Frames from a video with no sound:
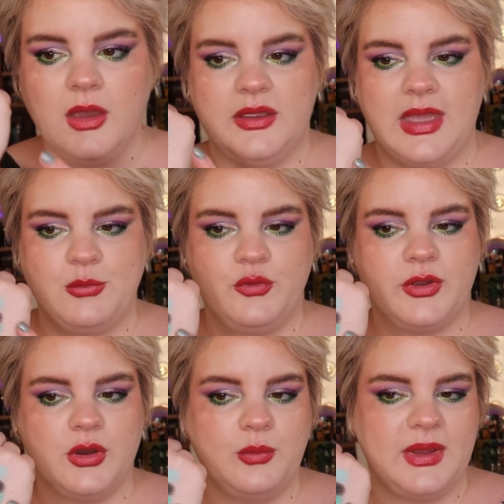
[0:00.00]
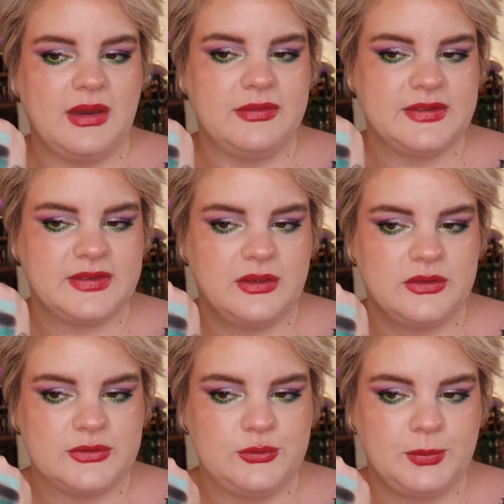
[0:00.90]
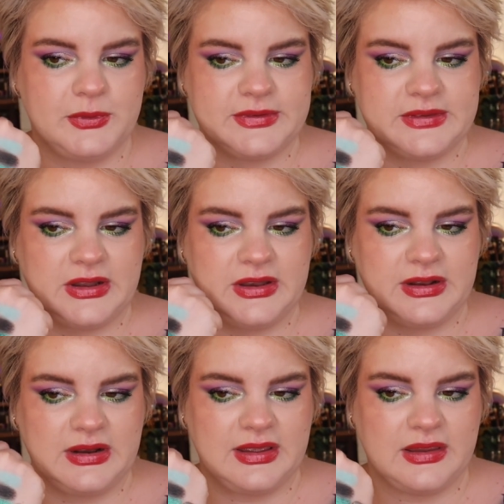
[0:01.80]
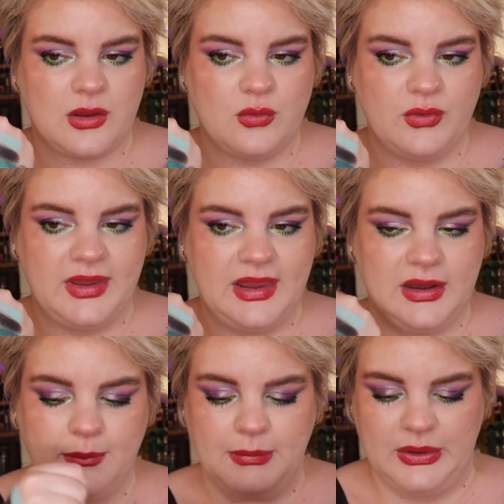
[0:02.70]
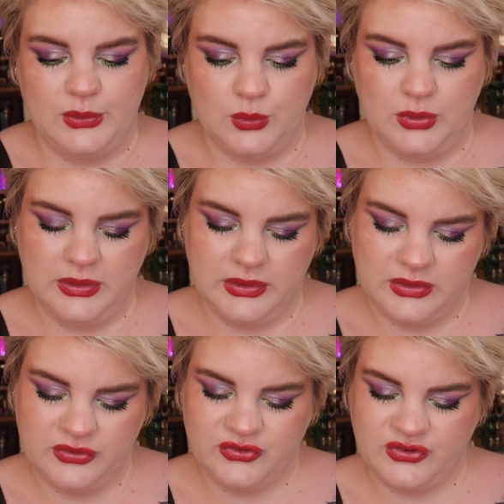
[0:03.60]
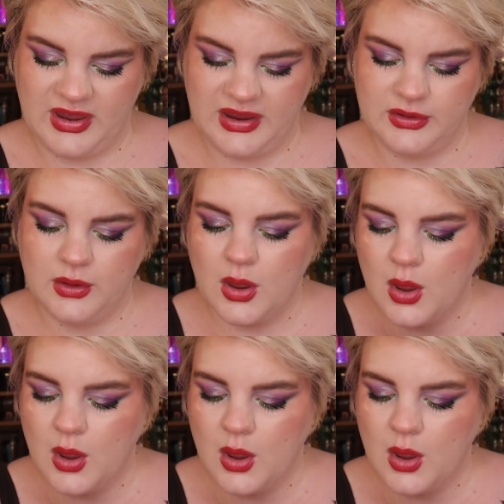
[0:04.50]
Okay, moving on, we have this super stunning, like, green-blue shade.